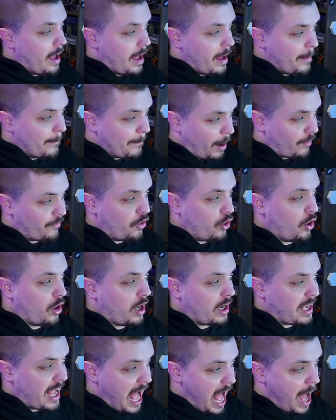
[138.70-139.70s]
Marvel
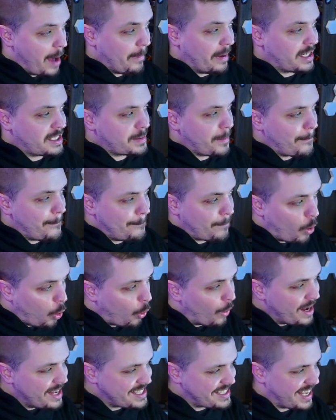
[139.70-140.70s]
Comics
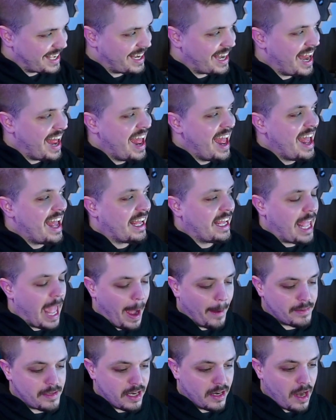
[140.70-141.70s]
Poison
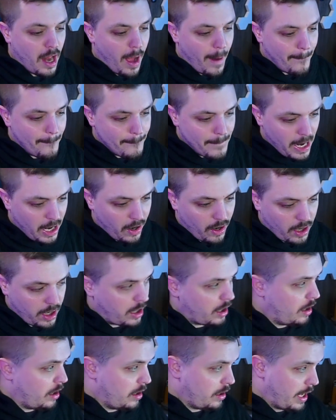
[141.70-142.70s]
Captain America.
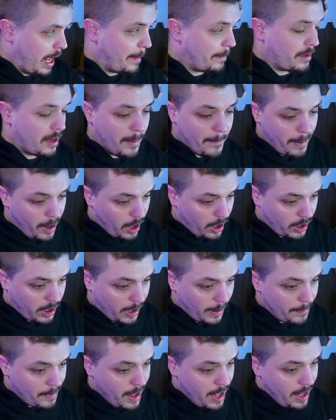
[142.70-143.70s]
Captain
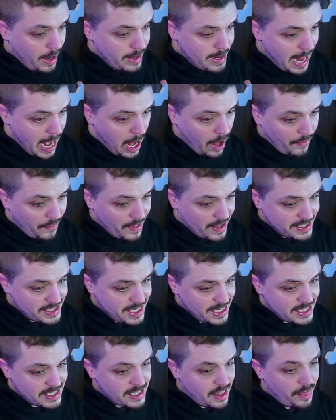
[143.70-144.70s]
America. Now, this
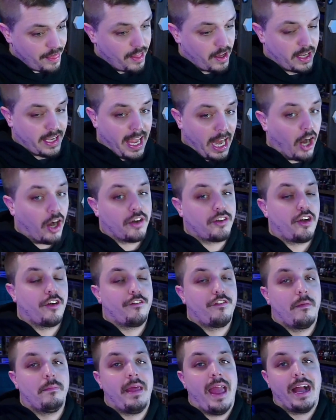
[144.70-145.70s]
is the character
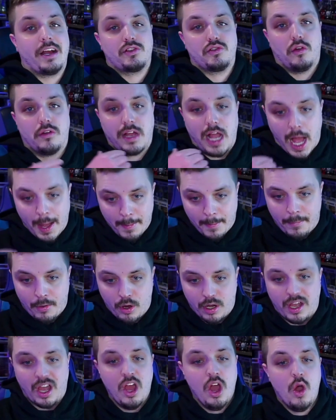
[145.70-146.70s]
from the actual comic
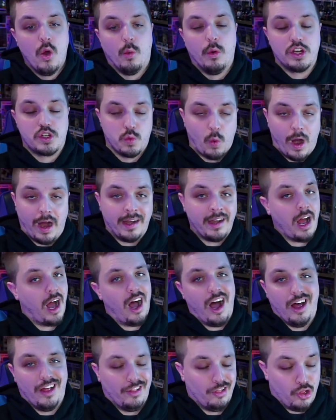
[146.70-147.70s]
book, which one
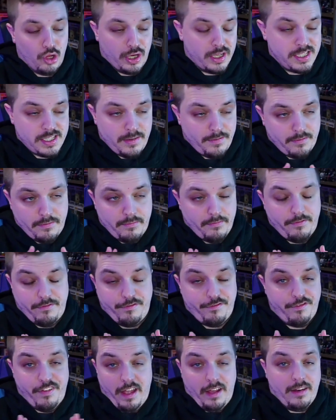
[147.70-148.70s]
looks
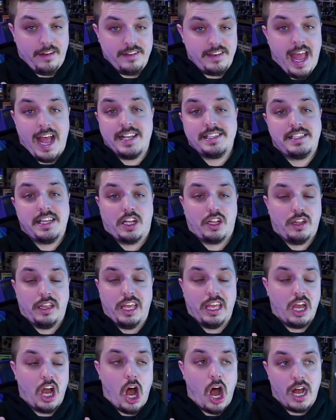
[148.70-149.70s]

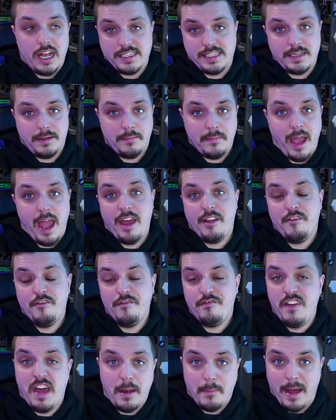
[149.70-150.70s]
fantastically awesome and
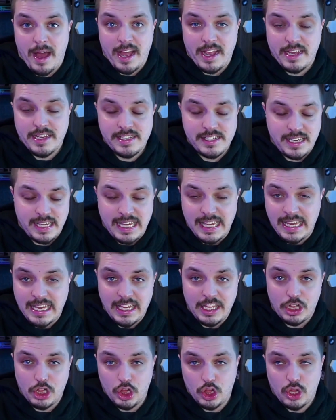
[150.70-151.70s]
venomized.
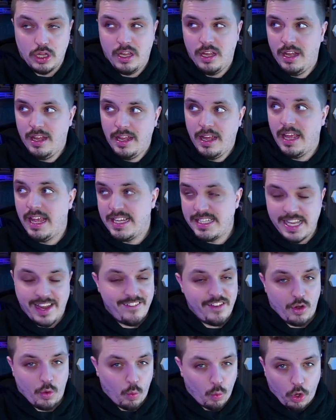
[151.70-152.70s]
Is that
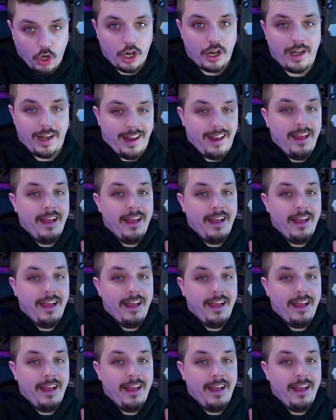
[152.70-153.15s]
even a word?